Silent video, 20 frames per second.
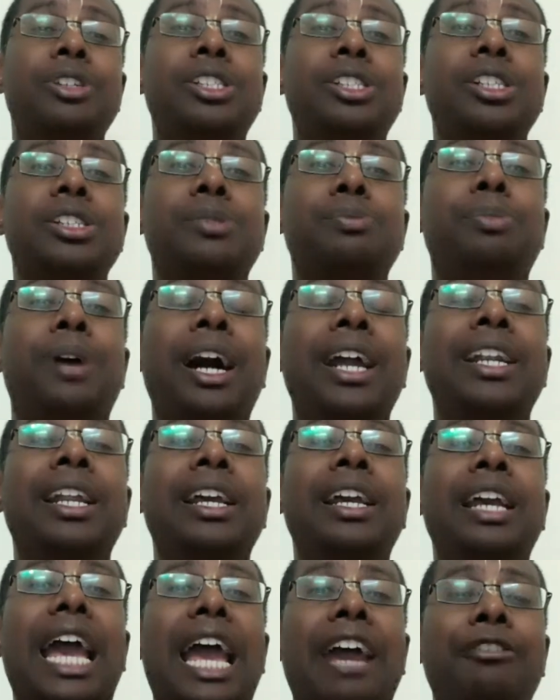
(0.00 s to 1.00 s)
which is
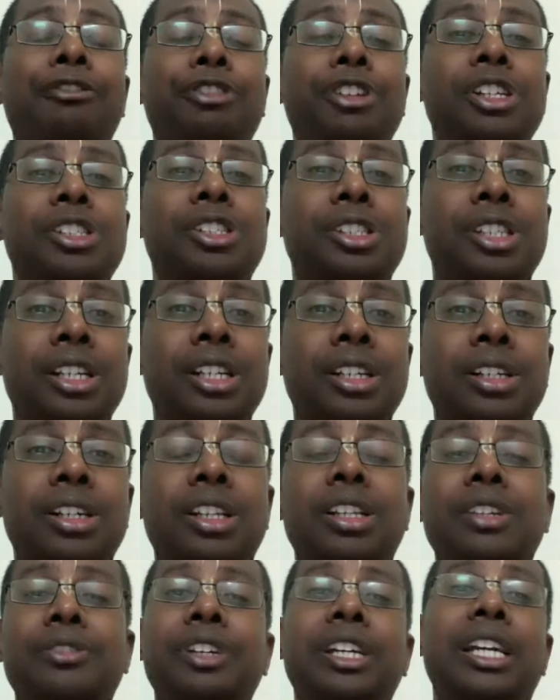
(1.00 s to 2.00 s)
binding every single
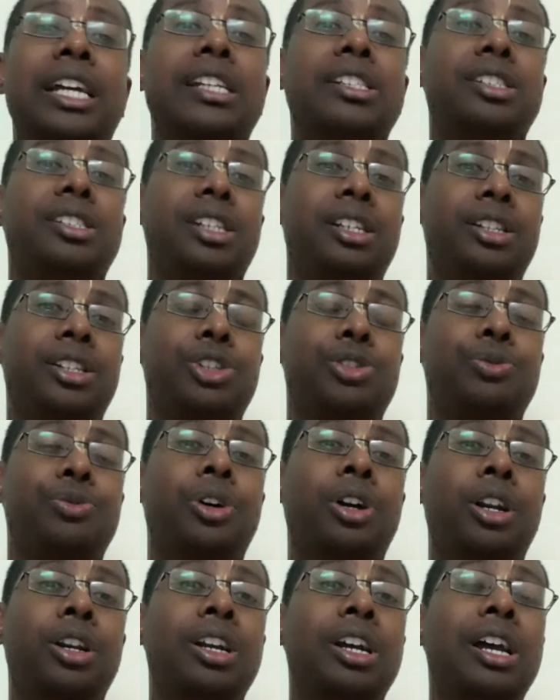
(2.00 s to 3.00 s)
living entity in this
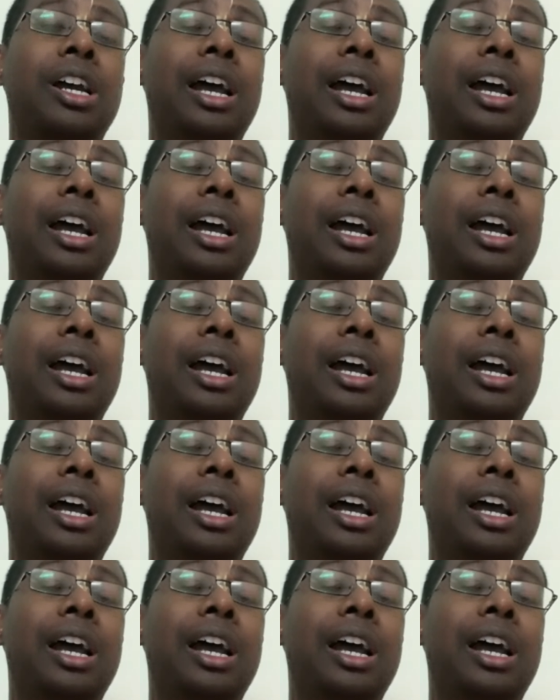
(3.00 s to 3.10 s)
world